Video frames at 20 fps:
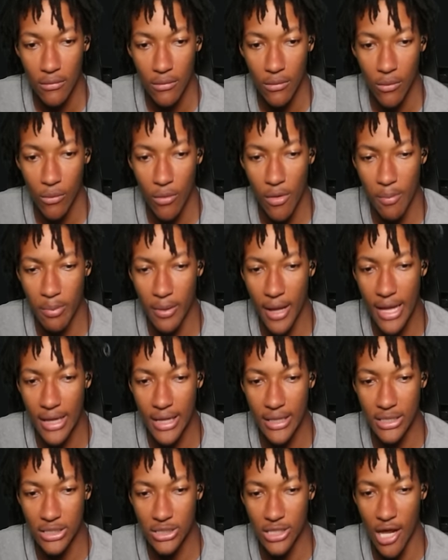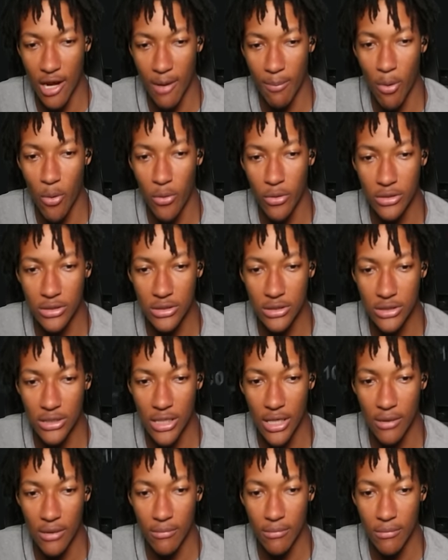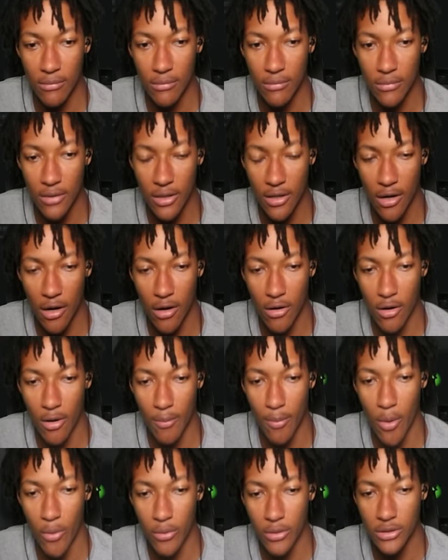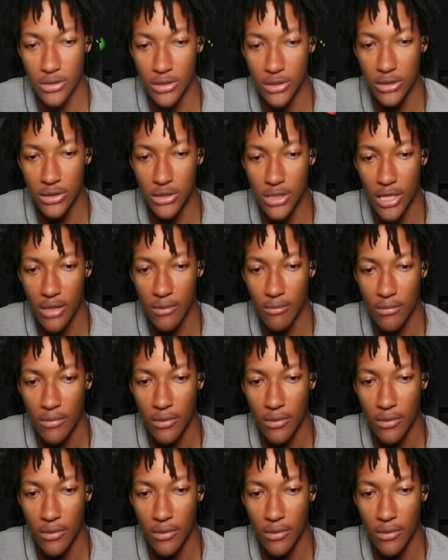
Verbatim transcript: Quit playing like there's not opponents in this game. There are opponents in this game.